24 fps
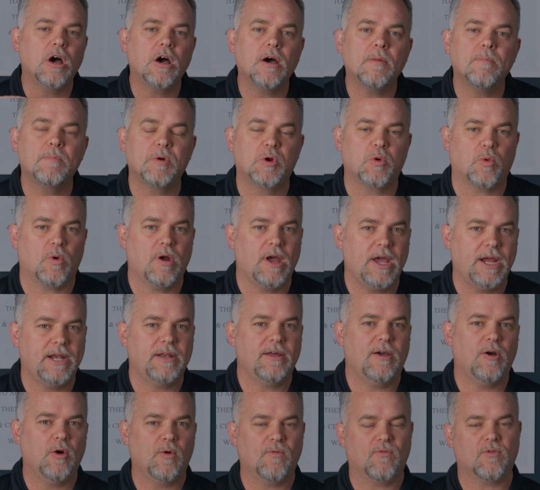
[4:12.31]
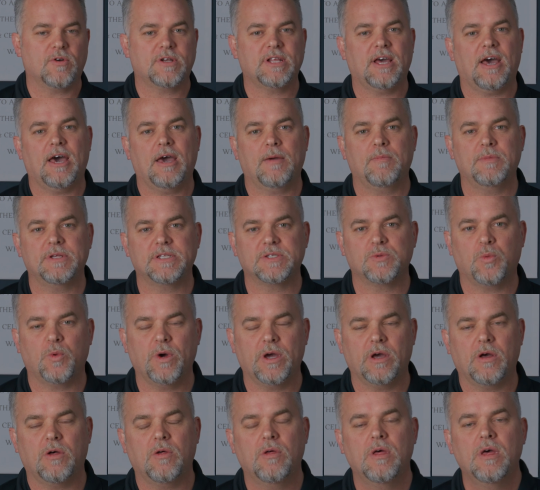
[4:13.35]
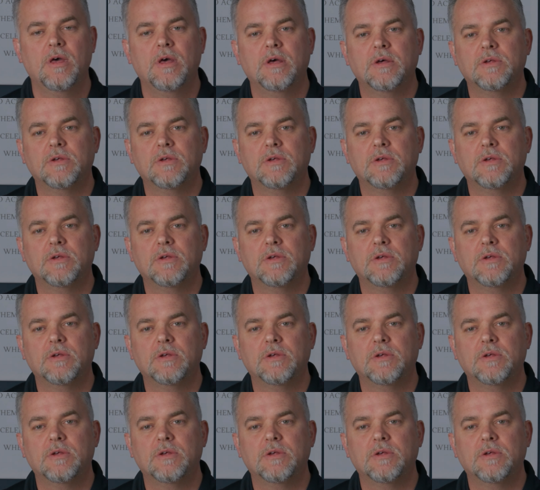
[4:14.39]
upgrade over time as well.